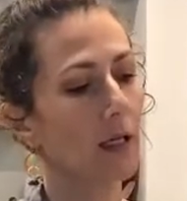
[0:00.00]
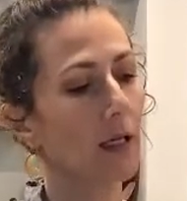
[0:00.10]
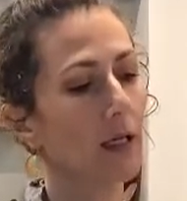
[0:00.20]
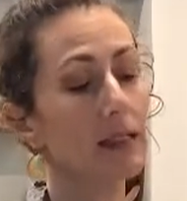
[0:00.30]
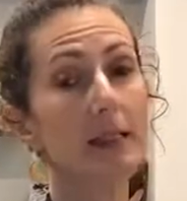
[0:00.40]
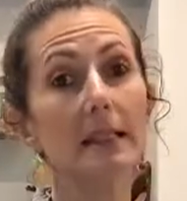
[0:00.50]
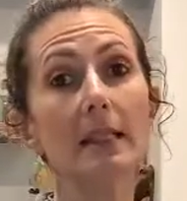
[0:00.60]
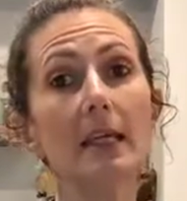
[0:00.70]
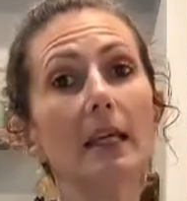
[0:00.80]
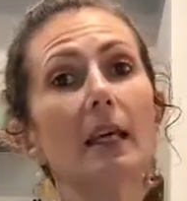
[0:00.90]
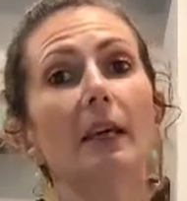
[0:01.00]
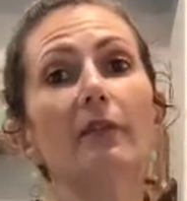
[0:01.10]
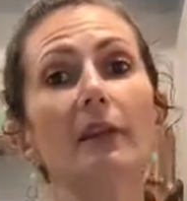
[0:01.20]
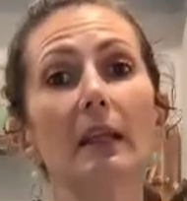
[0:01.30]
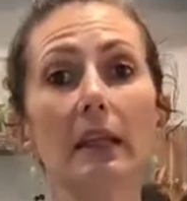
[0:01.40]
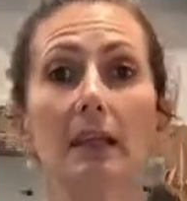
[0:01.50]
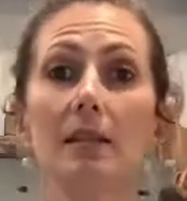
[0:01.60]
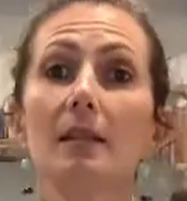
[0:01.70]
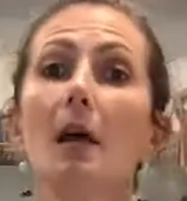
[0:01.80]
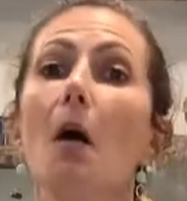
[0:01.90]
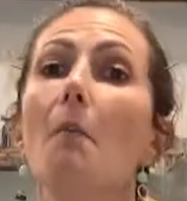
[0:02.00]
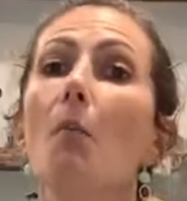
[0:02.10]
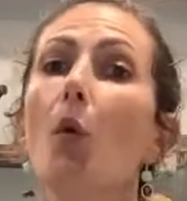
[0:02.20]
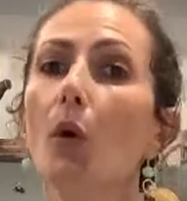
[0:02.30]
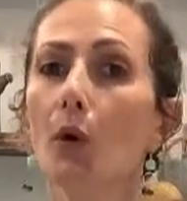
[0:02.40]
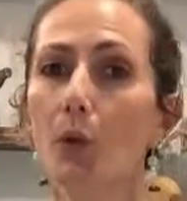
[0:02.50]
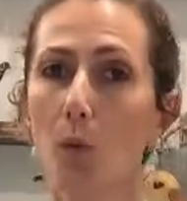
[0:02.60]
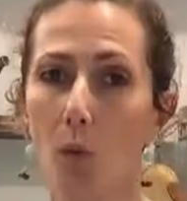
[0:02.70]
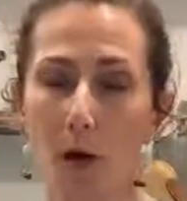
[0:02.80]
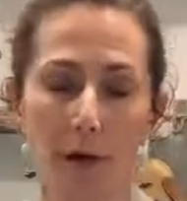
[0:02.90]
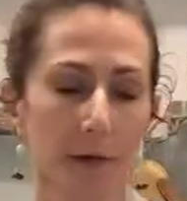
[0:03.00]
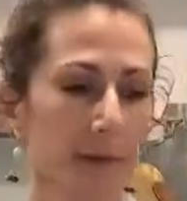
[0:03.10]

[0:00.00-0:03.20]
and see if it needs more water.